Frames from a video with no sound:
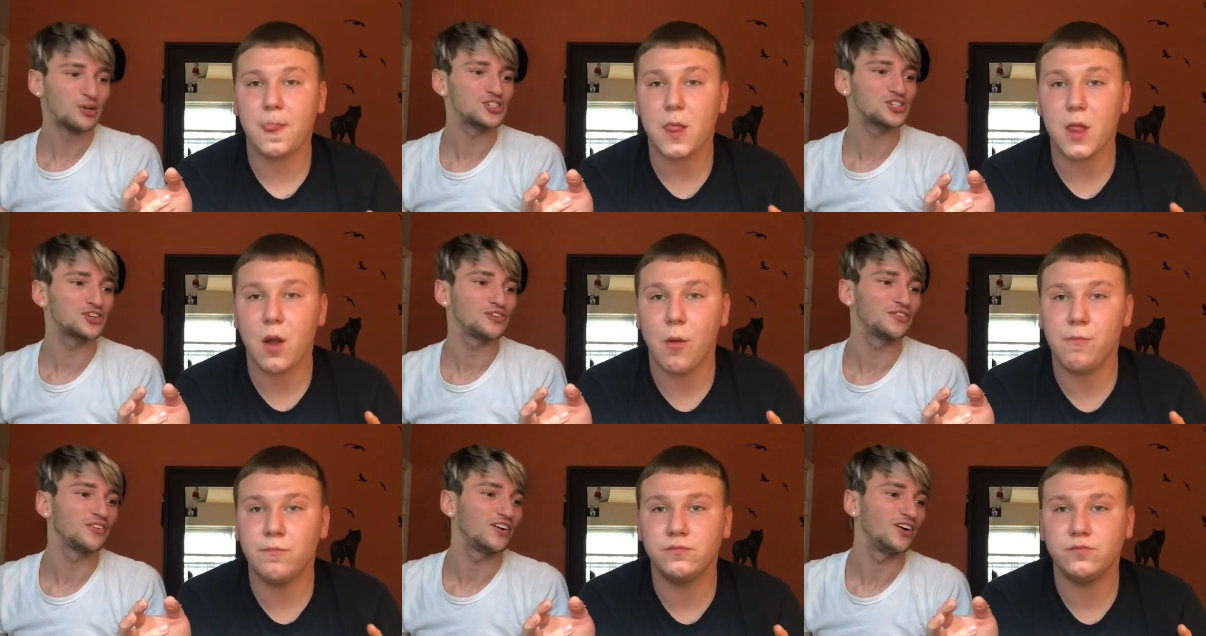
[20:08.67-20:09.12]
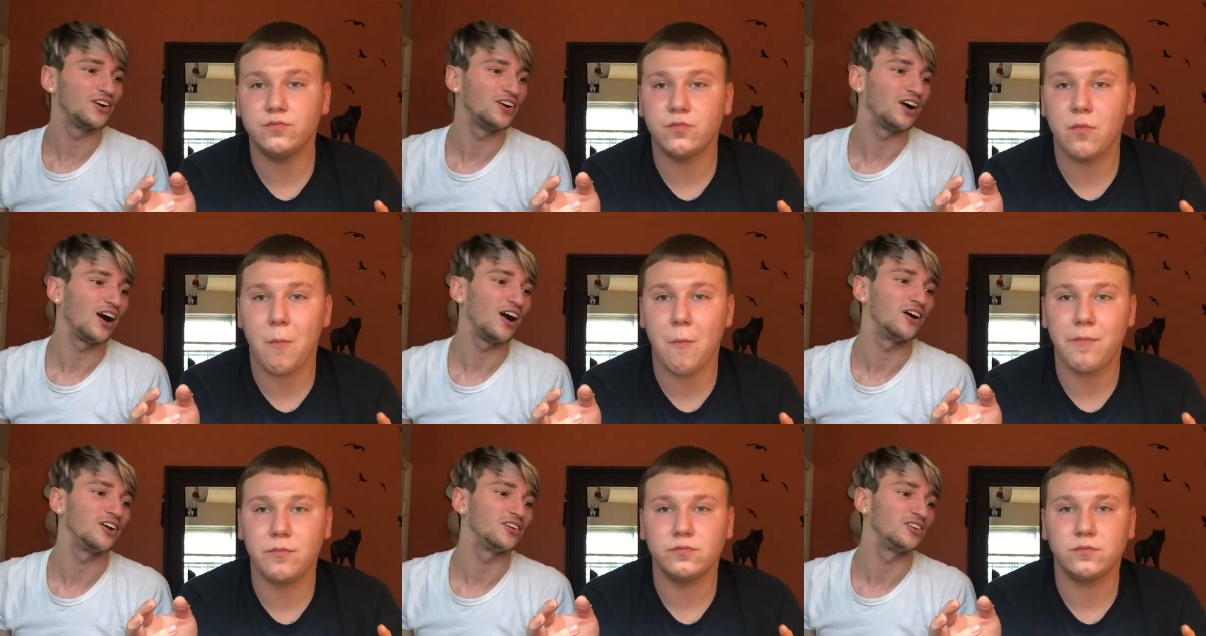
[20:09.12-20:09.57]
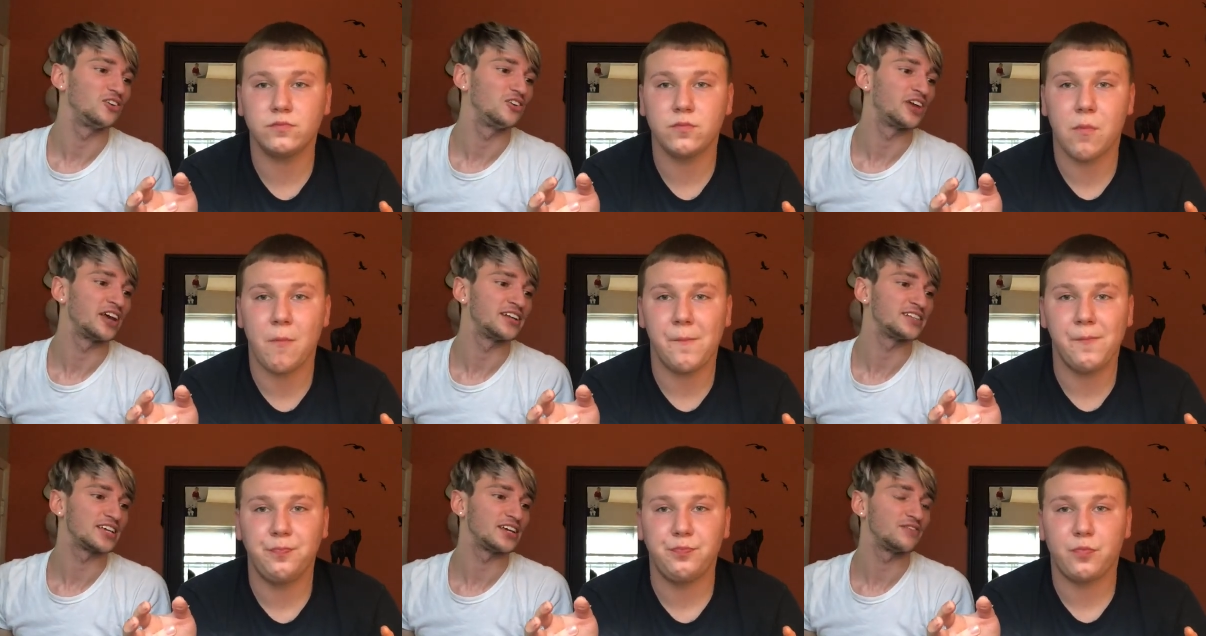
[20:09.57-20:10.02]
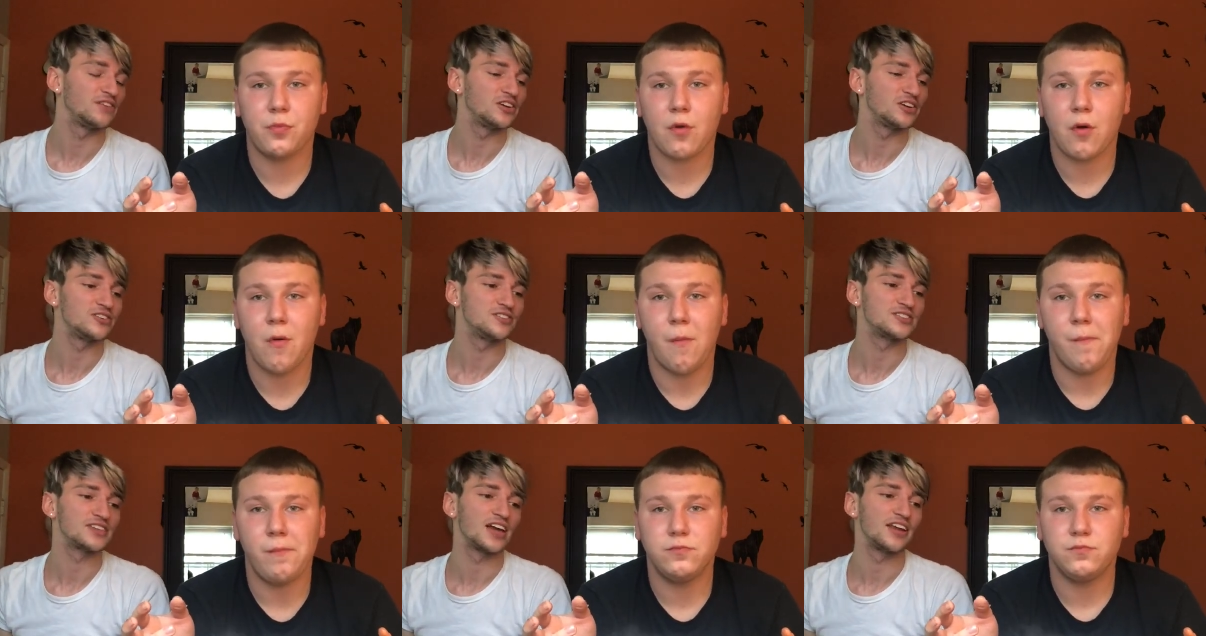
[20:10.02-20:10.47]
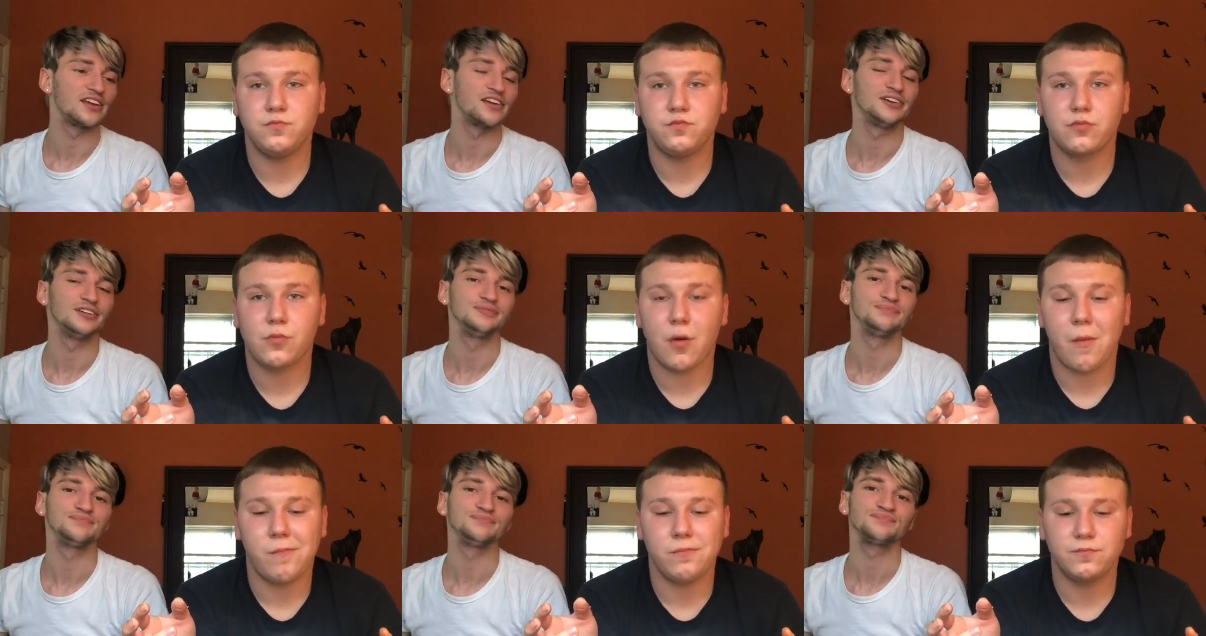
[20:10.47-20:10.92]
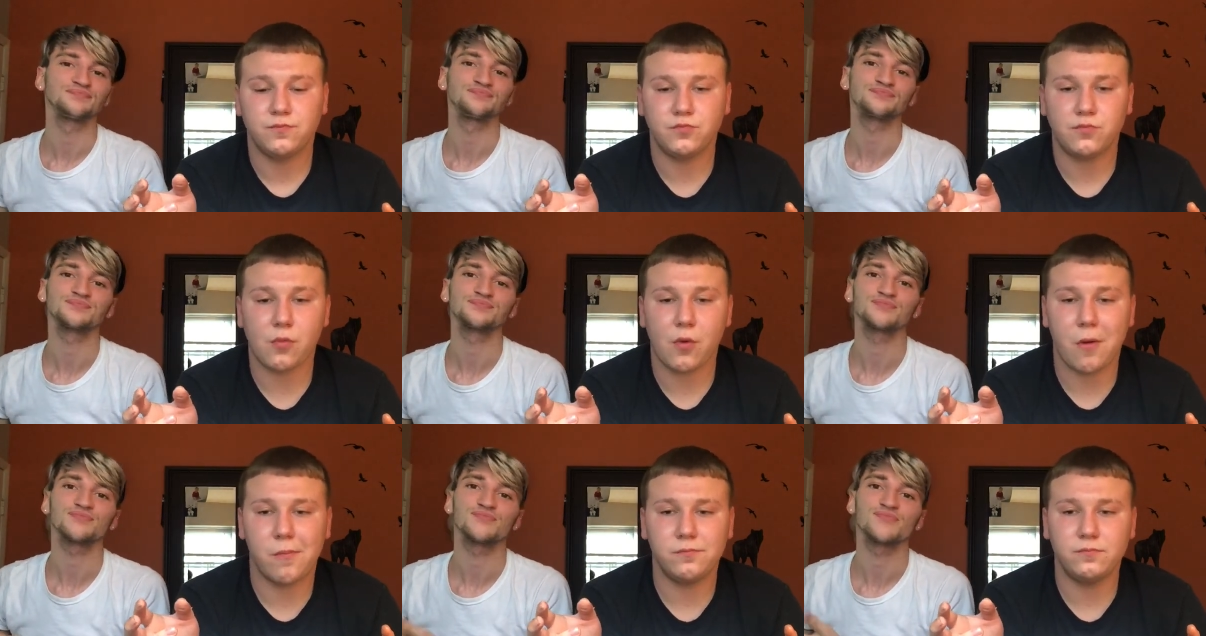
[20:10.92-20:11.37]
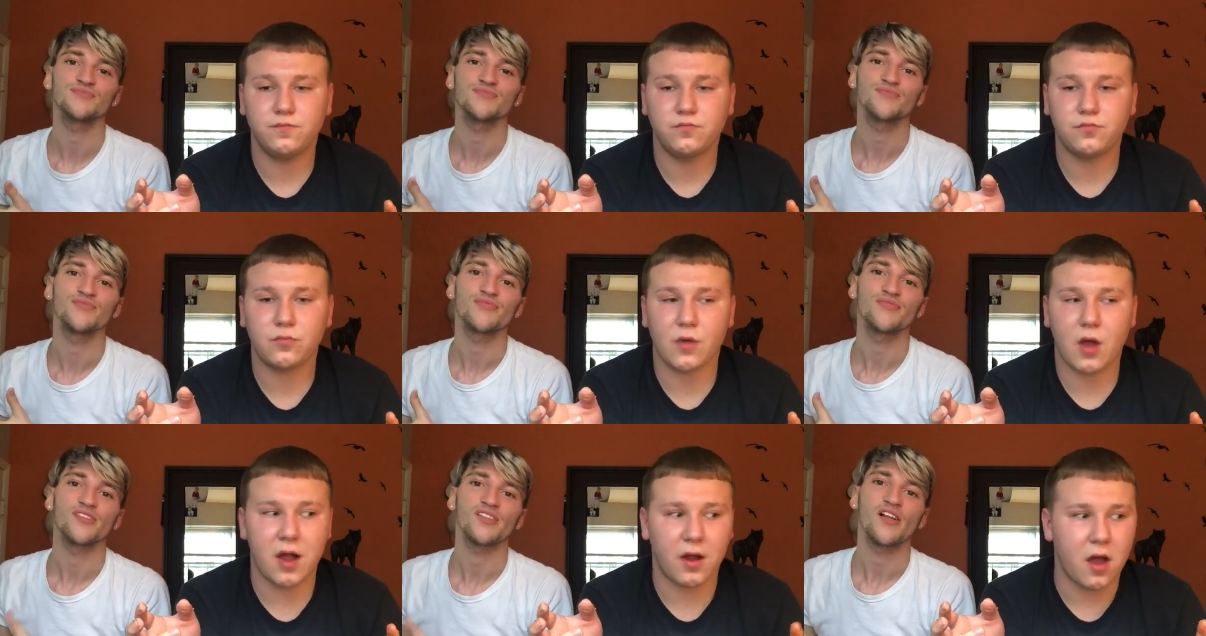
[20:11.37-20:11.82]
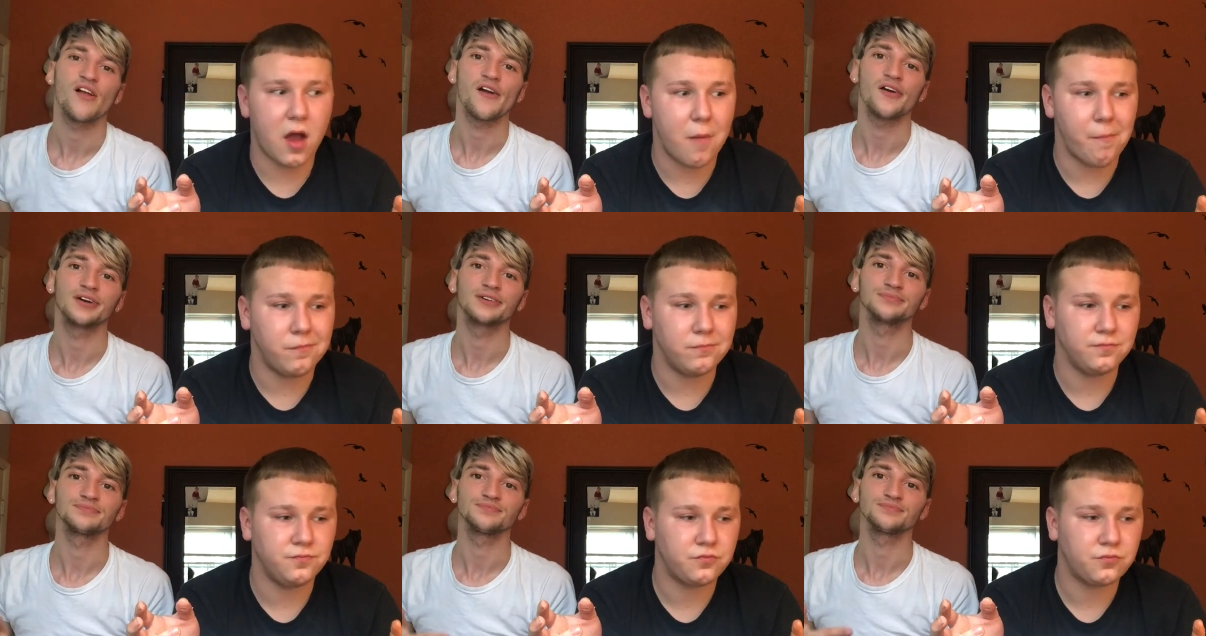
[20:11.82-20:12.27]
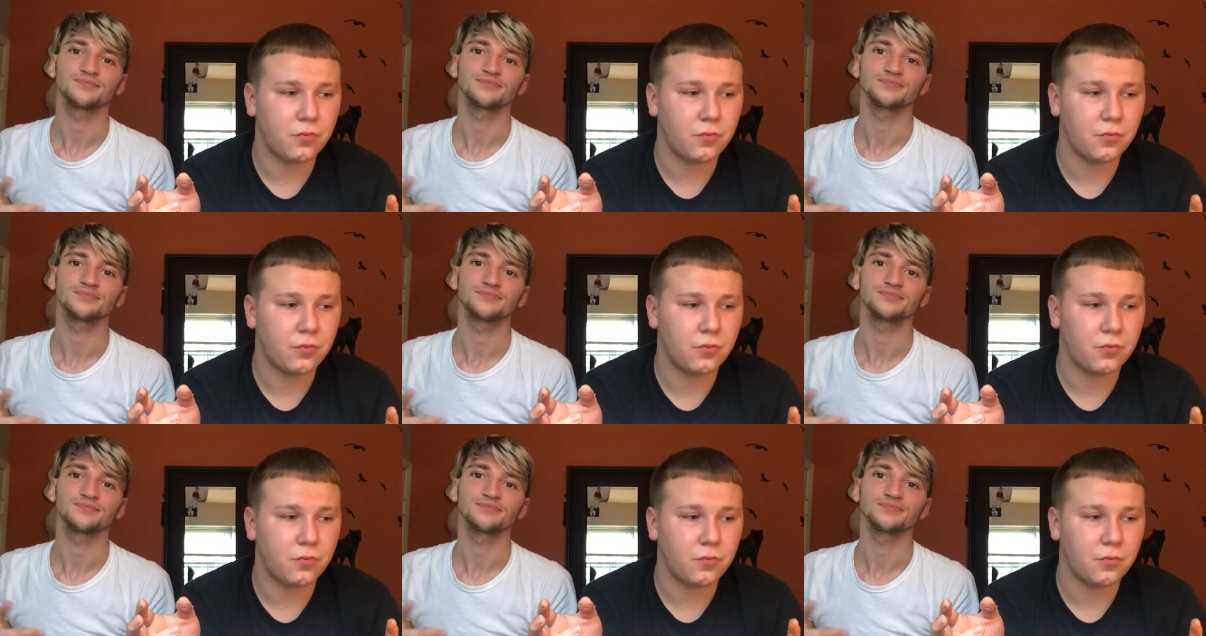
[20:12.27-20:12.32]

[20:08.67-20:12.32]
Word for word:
Speaker 1: Where's your? Oh, you can't take videos, can you? I can.